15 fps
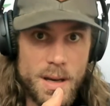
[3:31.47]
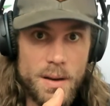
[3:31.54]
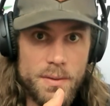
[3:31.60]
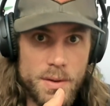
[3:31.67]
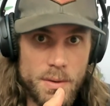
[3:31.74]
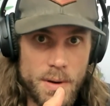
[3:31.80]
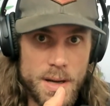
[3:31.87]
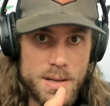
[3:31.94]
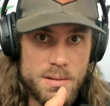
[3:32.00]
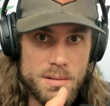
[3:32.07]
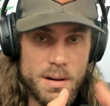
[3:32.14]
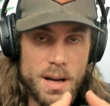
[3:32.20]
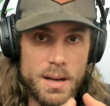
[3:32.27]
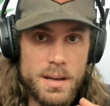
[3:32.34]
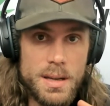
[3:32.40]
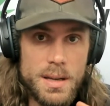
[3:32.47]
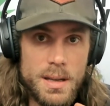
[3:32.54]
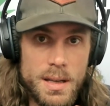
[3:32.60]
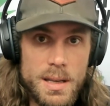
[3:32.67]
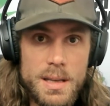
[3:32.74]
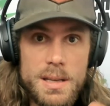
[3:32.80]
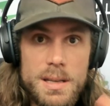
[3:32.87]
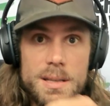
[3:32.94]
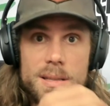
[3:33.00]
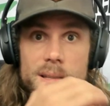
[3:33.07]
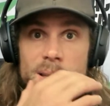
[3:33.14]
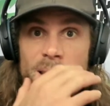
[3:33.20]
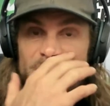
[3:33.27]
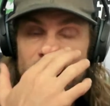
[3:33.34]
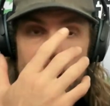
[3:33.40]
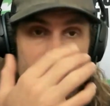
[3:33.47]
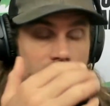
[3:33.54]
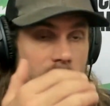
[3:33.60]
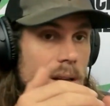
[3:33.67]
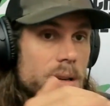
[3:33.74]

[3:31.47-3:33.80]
of the restaurant is the kitchen.